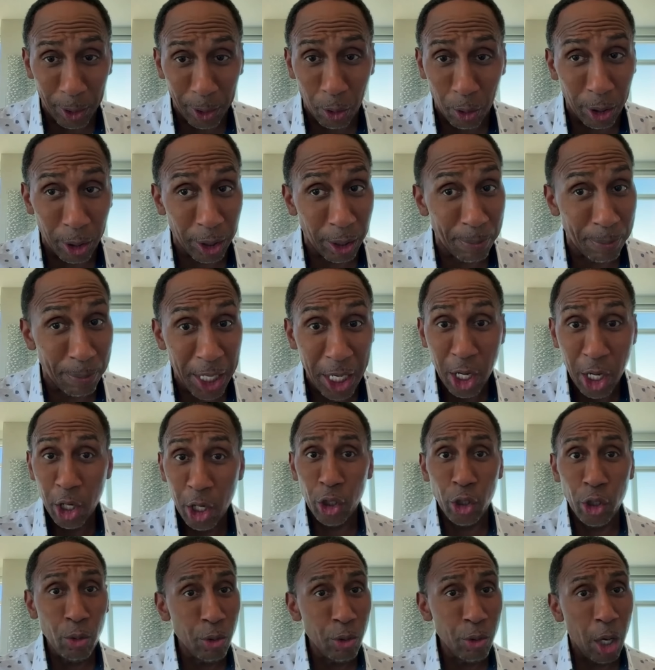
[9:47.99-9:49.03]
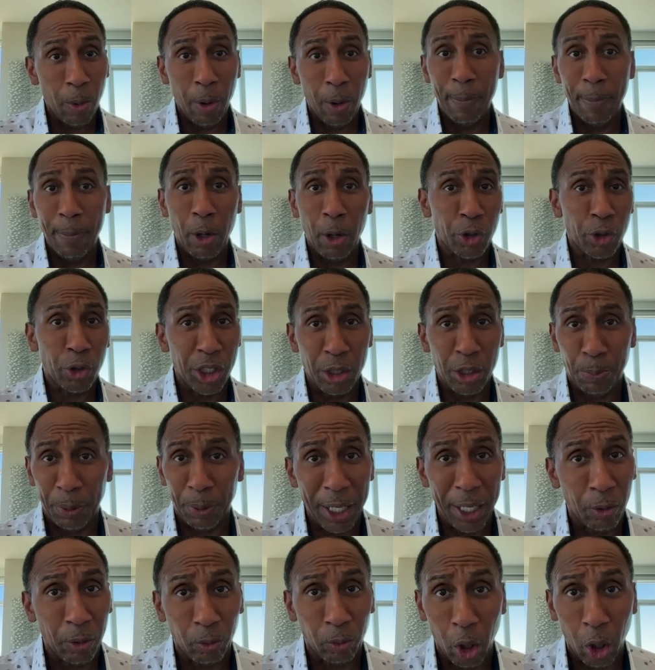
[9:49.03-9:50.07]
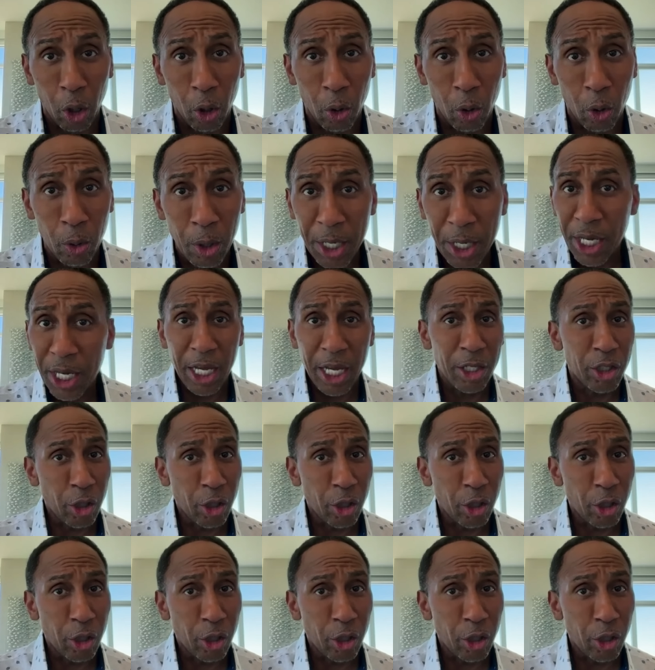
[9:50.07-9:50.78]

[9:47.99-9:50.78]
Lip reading: longer than me. You know emotions play a role in